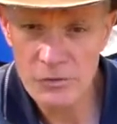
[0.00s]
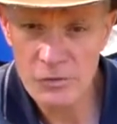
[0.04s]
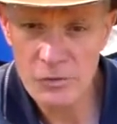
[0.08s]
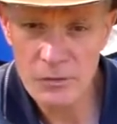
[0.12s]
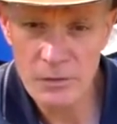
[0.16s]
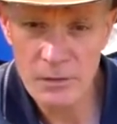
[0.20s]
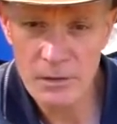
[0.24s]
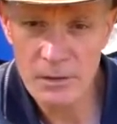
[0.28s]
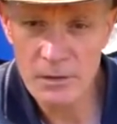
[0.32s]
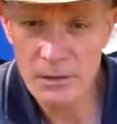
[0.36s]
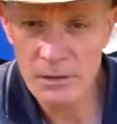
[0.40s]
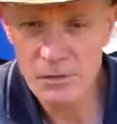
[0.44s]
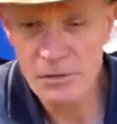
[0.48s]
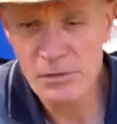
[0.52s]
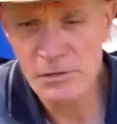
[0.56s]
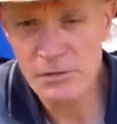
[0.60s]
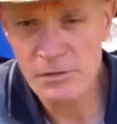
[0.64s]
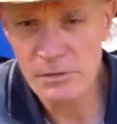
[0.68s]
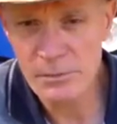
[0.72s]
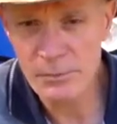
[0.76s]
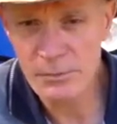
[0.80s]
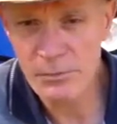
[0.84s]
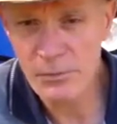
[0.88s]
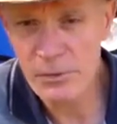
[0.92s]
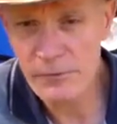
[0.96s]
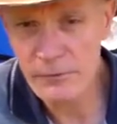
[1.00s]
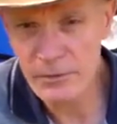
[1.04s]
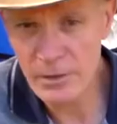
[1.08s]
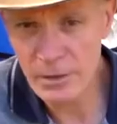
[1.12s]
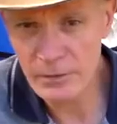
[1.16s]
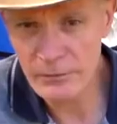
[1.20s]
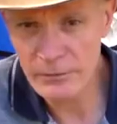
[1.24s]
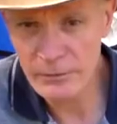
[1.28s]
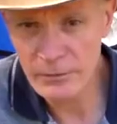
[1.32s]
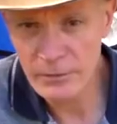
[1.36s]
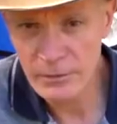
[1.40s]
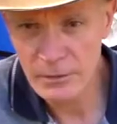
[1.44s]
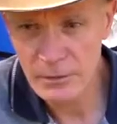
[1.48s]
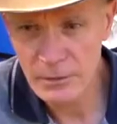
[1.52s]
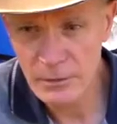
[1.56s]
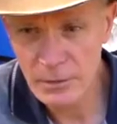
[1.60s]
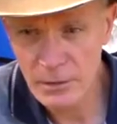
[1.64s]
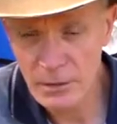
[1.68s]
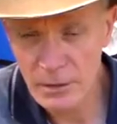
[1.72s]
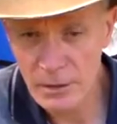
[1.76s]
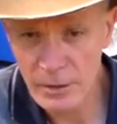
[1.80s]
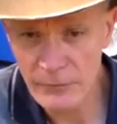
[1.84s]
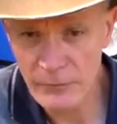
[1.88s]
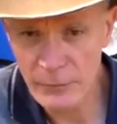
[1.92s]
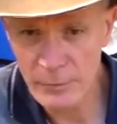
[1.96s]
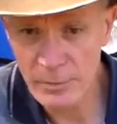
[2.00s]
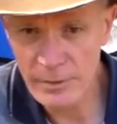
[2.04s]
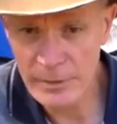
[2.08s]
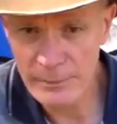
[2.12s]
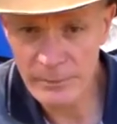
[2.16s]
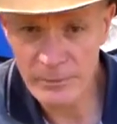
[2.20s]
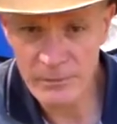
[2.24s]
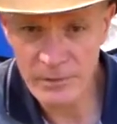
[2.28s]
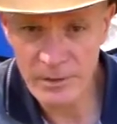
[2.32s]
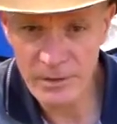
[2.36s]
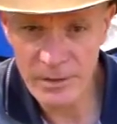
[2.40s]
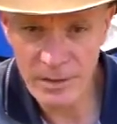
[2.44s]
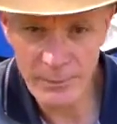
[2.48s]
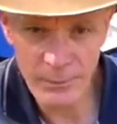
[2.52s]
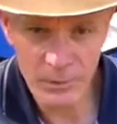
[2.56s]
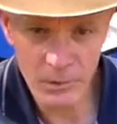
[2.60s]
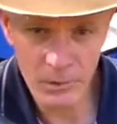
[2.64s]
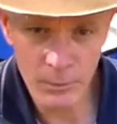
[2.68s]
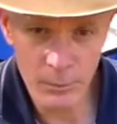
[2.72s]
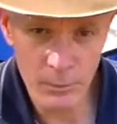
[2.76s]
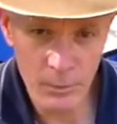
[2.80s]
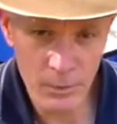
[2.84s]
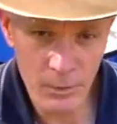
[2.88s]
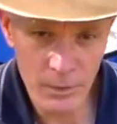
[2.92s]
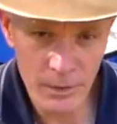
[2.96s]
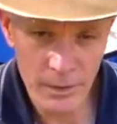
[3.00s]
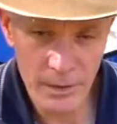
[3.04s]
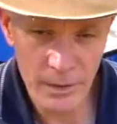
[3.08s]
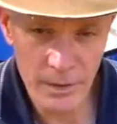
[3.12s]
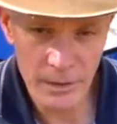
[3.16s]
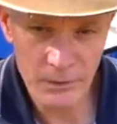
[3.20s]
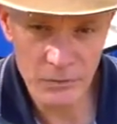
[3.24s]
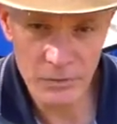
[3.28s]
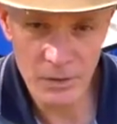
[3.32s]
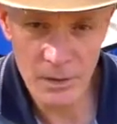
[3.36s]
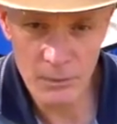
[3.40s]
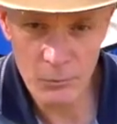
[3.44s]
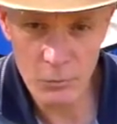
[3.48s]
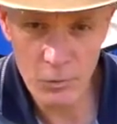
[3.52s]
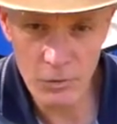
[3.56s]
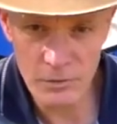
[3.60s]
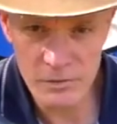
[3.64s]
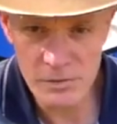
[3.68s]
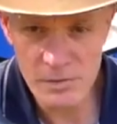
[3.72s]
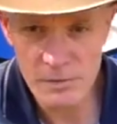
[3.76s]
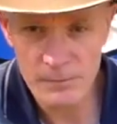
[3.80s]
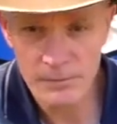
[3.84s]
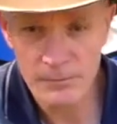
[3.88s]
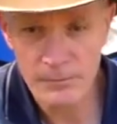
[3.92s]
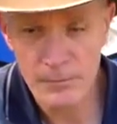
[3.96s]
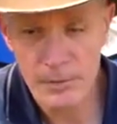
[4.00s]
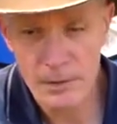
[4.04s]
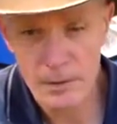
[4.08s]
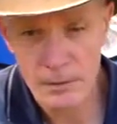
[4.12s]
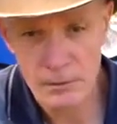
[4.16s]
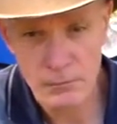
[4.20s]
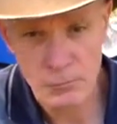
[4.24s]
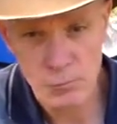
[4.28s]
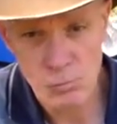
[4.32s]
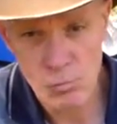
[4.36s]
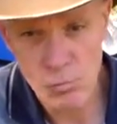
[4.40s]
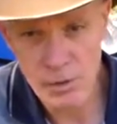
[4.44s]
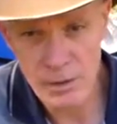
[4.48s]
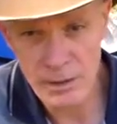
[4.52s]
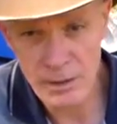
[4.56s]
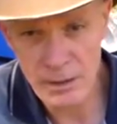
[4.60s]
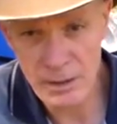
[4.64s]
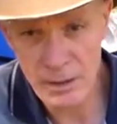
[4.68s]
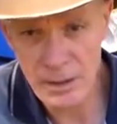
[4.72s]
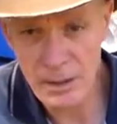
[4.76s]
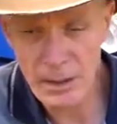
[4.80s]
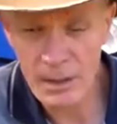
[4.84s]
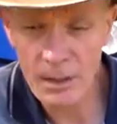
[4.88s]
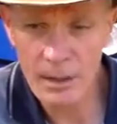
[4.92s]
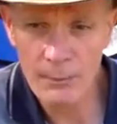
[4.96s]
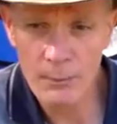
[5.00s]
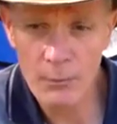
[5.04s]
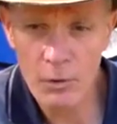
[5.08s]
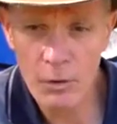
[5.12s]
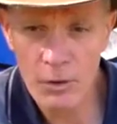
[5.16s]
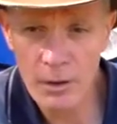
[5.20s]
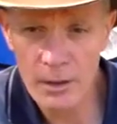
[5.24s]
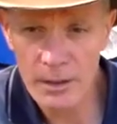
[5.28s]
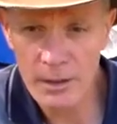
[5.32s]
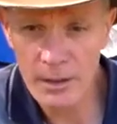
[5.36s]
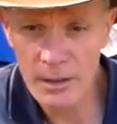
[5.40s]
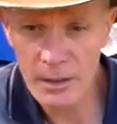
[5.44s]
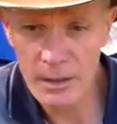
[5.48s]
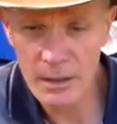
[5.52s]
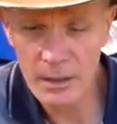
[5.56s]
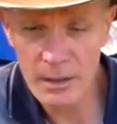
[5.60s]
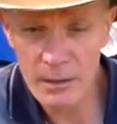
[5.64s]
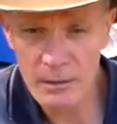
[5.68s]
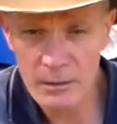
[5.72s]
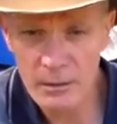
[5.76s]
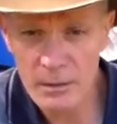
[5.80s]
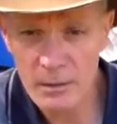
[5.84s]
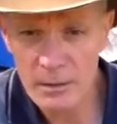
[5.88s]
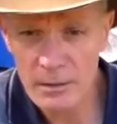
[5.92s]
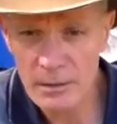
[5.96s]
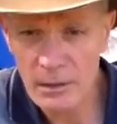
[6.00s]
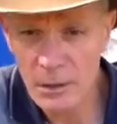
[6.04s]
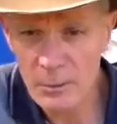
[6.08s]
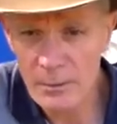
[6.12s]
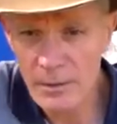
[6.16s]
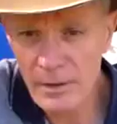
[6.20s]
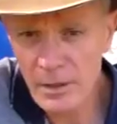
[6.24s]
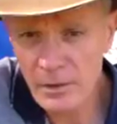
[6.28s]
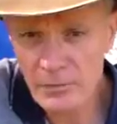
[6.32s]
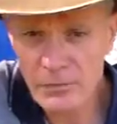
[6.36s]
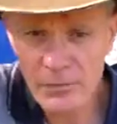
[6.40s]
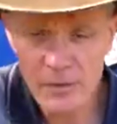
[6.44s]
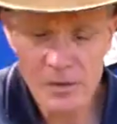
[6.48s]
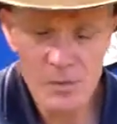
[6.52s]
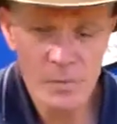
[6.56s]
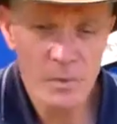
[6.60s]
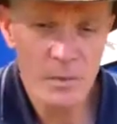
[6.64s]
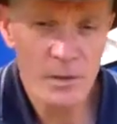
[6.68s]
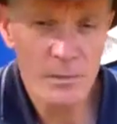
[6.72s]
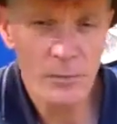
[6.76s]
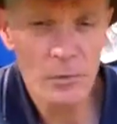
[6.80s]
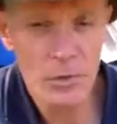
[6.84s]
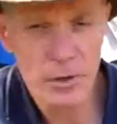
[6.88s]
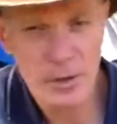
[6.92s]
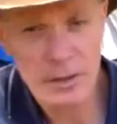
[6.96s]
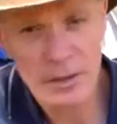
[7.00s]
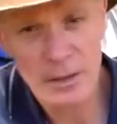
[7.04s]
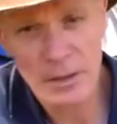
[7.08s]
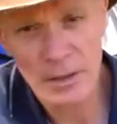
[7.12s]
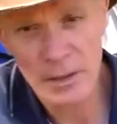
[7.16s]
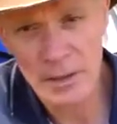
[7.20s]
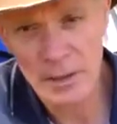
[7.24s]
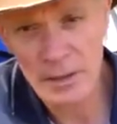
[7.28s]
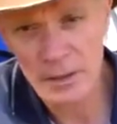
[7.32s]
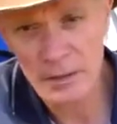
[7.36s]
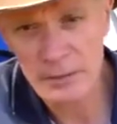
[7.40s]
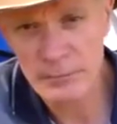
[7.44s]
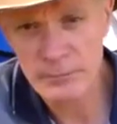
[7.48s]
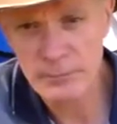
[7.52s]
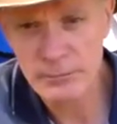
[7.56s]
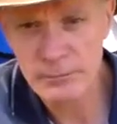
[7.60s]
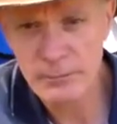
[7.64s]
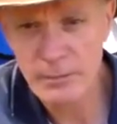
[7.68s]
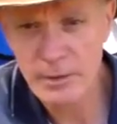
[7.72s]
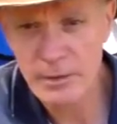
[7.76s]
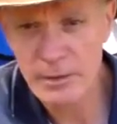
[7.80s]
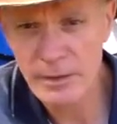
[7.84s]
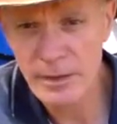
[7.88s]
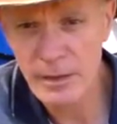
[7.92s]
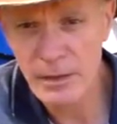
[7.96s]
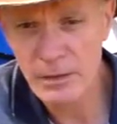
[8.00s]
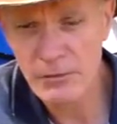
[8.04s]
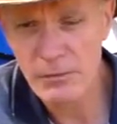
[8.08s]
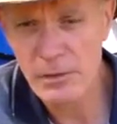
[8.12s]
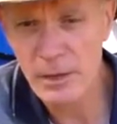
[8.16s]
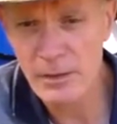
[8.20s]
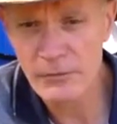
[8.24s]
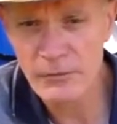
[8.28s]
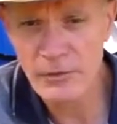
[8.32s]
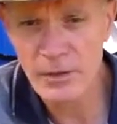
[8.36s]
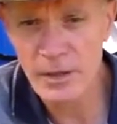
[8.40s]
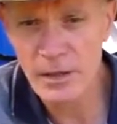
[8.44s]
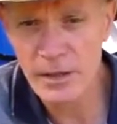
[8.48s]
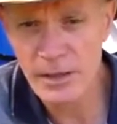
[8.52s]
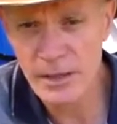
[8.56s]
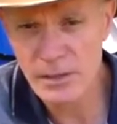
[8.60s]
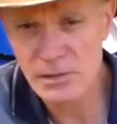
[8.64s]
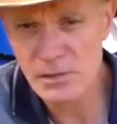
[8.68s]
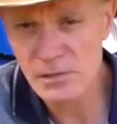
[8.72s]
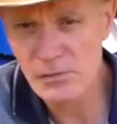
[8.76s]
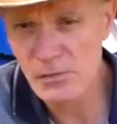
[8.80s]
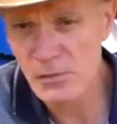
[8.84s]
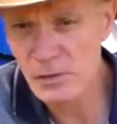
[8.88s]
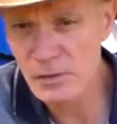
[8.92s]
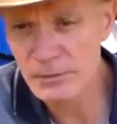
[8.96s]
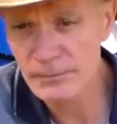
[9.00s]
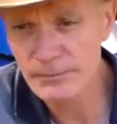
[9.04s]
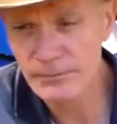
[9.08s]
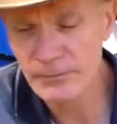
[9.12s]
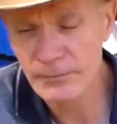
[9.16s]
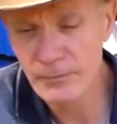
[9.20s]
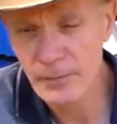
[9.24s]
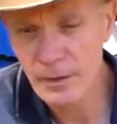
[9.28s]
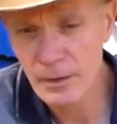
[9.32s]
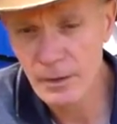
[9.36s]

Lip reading: should the conditions improve enough for people to hear me on my 10 watts, running my low power transmitter, my Galacraft KX3,